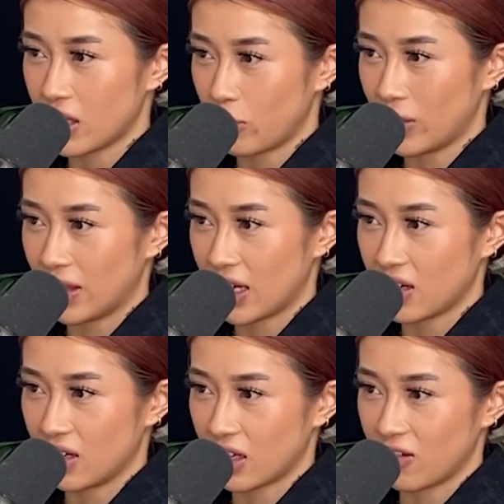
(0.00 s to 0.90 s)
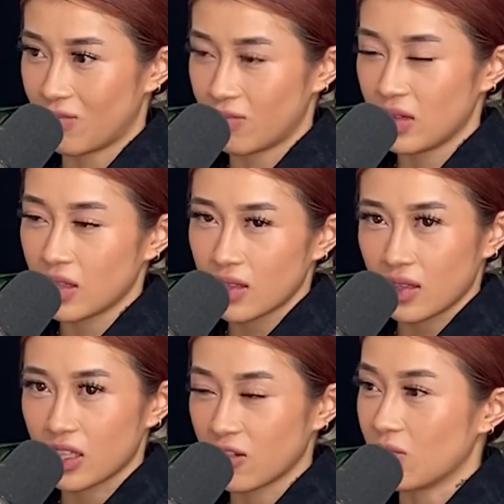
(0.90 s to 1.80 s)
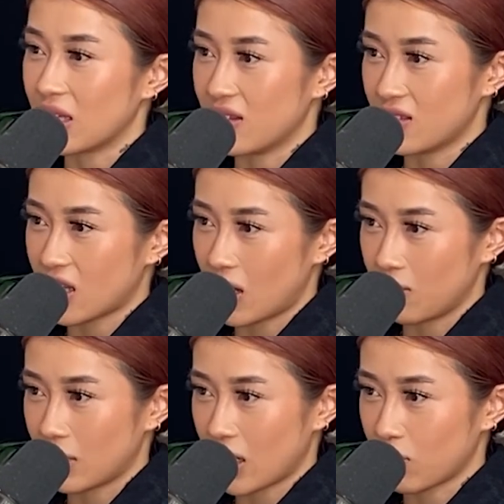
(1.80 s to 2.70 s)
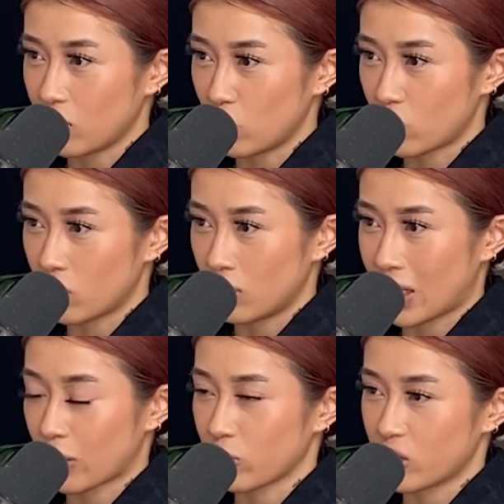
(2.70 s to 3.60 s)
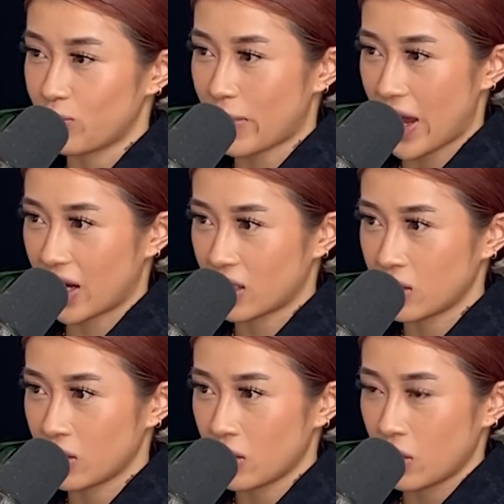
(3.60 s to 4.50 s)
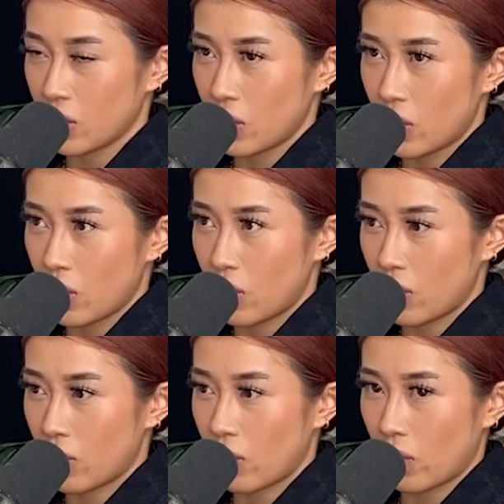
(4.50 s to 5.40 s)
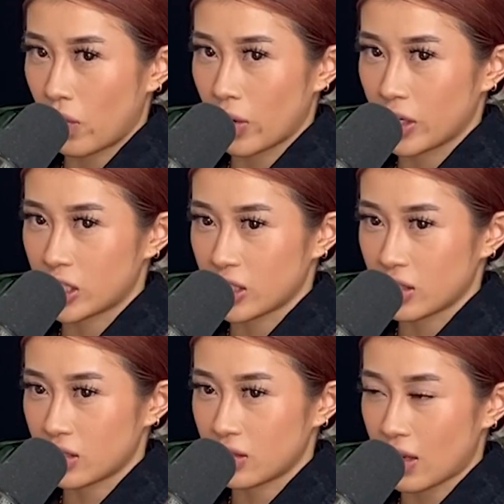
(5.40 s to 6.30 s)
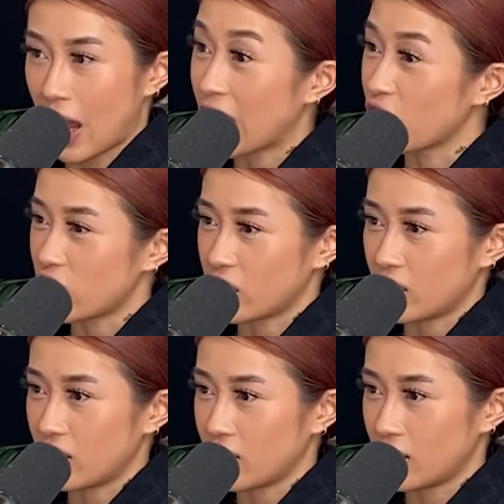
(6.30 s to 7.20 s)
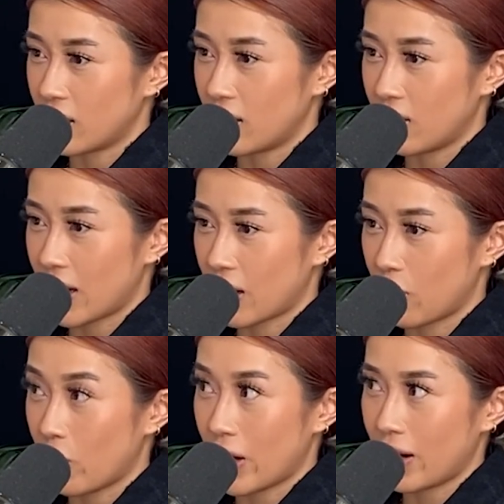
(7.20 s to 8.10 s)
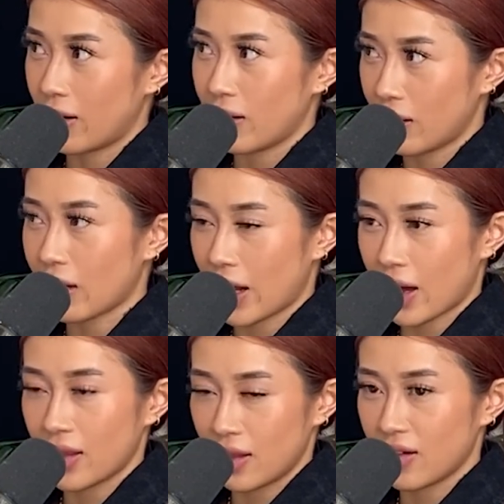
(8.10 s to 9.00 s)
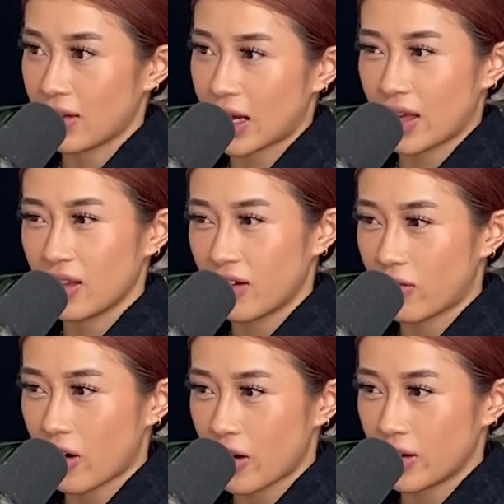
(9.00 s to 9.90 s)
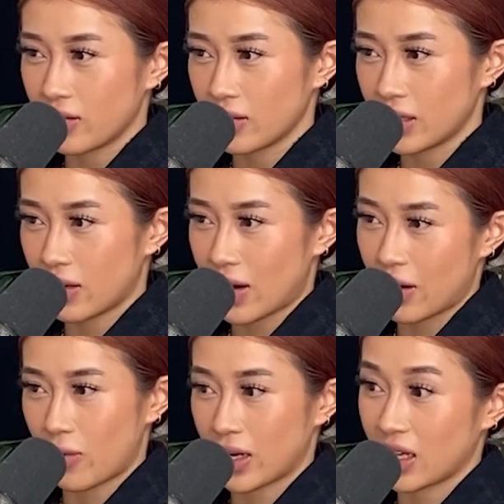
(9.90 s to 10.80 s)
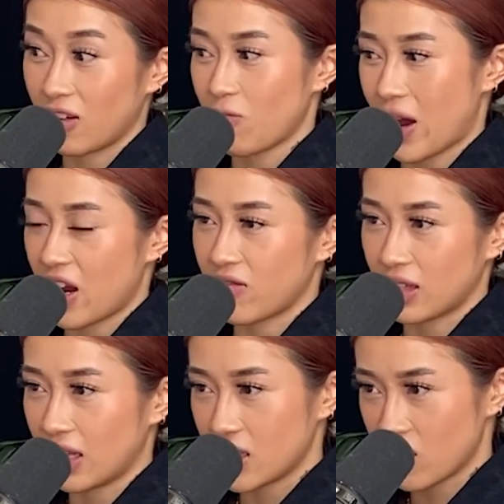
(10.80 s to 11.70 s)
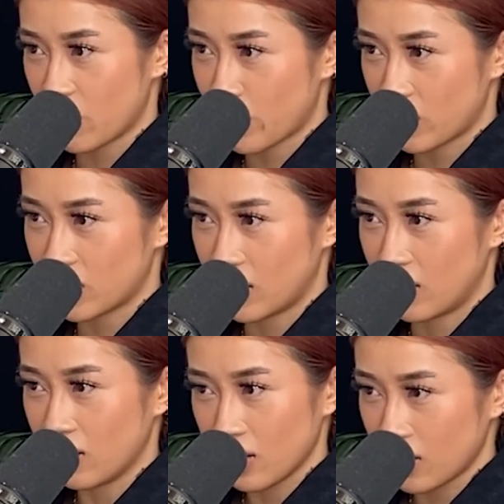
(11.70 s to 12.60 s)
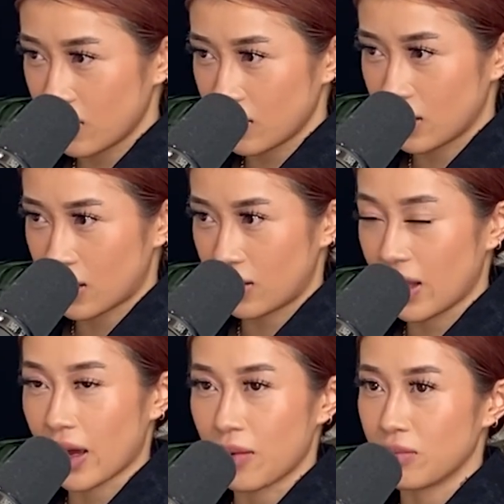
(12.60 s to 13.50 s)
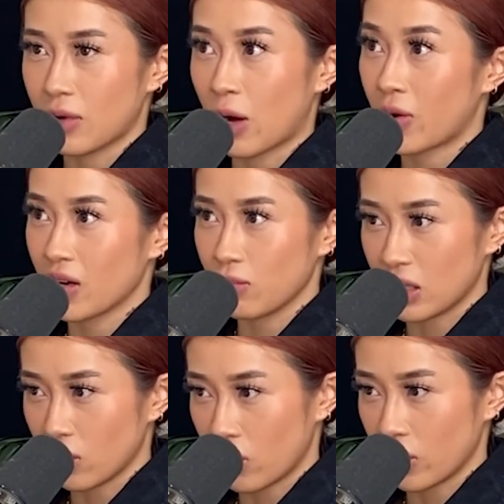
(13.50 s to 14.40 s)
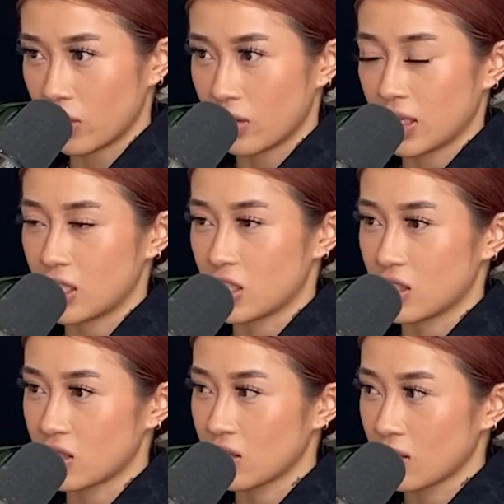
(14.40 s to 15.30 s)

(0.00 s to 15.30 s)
when they couldn't give me the same, like, mutual, like, respect or just energy, you know, like when like I love hard, you know, I want to give my everything to a person, you know, like I want to be loyal and just